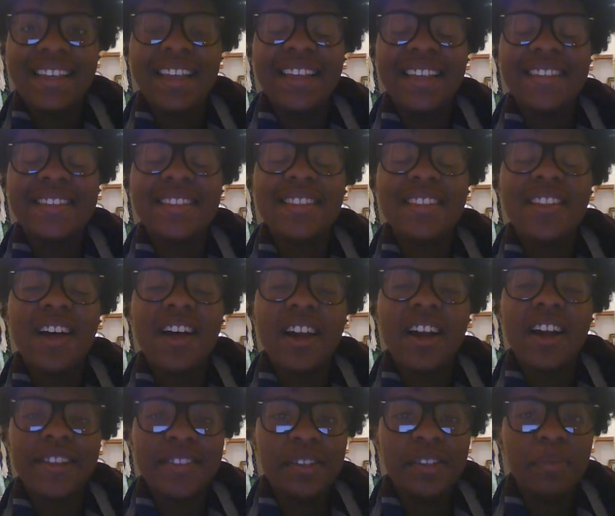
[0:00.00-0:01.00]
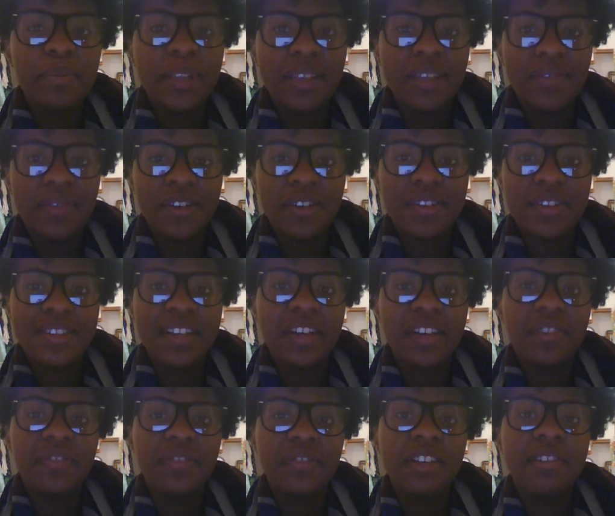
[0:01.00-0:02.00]
as long as you believe in
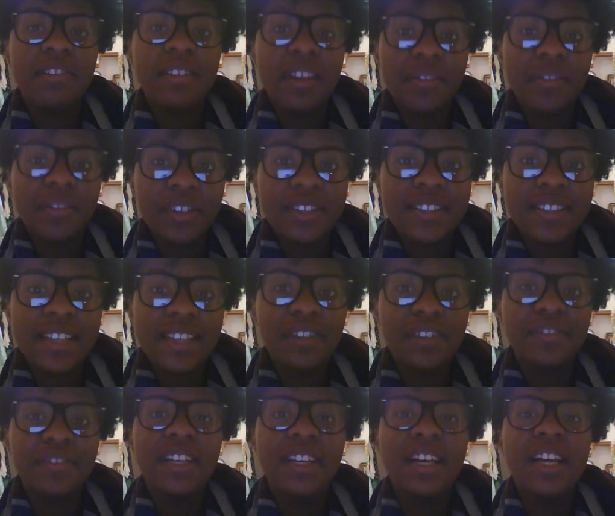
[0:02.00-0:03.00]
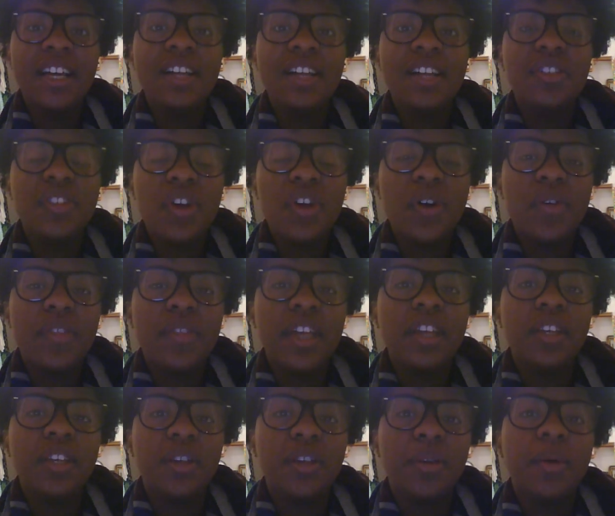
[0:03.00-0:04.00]
yourself and you love yourself, know
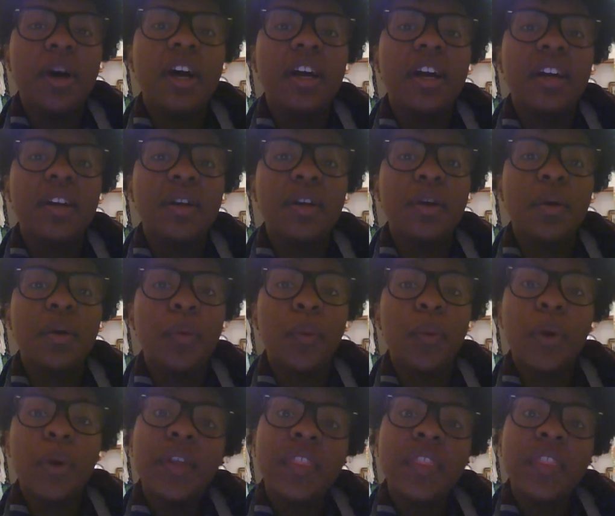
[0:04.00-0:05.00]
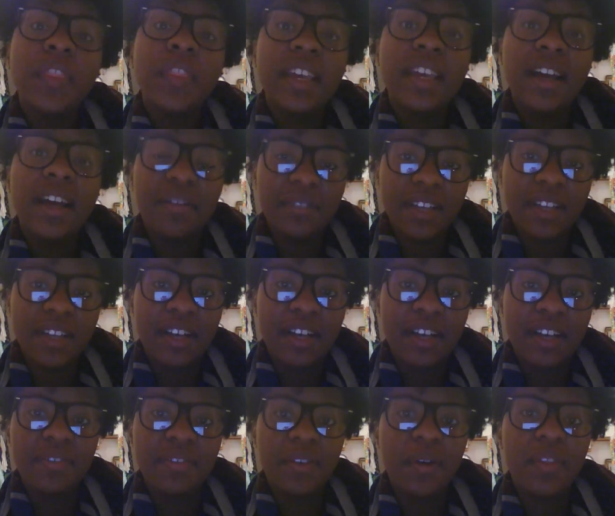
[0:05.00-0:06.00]
that you are worthy of
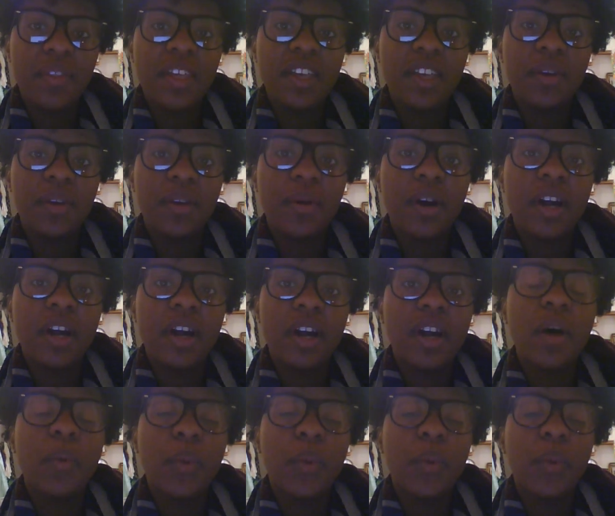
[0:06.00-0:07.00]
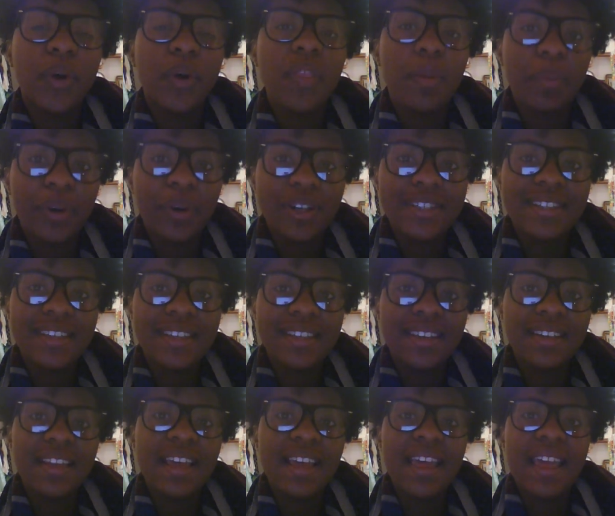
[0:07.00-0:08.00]
love. Know that you are a worthy
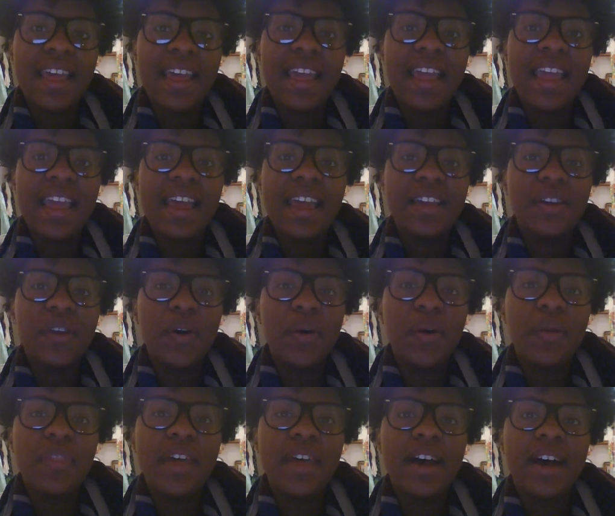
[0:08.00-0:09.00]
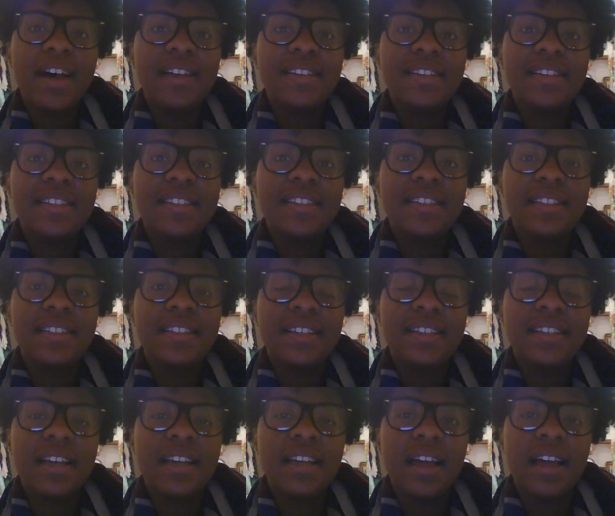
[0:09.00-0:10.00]
person, and know that,
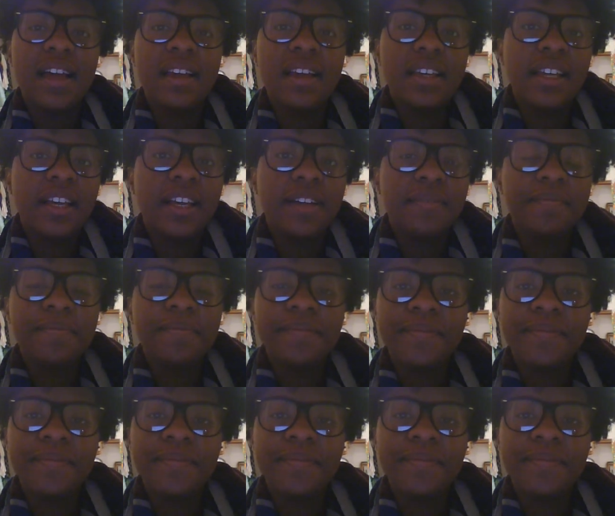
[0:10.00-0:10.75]
you know,